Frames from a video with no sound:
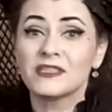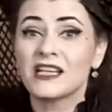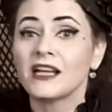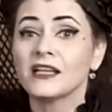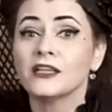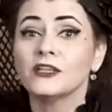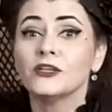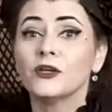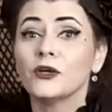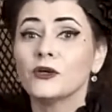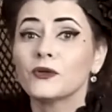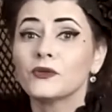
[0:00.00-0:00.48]
I
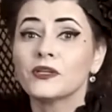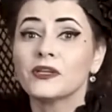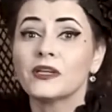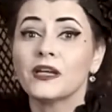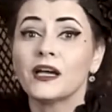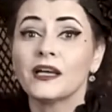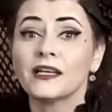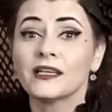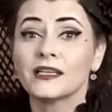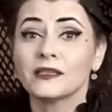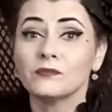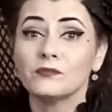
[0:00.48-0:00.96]
know that
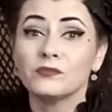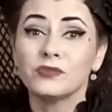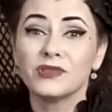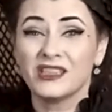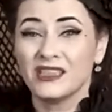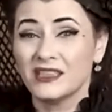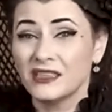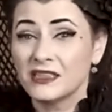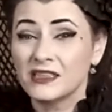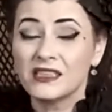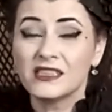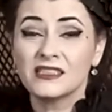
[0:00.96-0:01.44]
I can
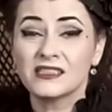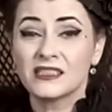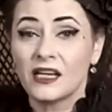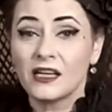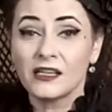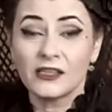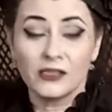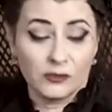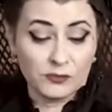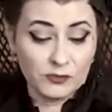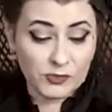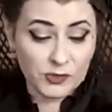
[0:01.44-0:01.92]
blend these
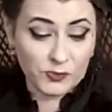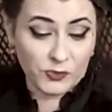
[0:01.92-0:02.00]
items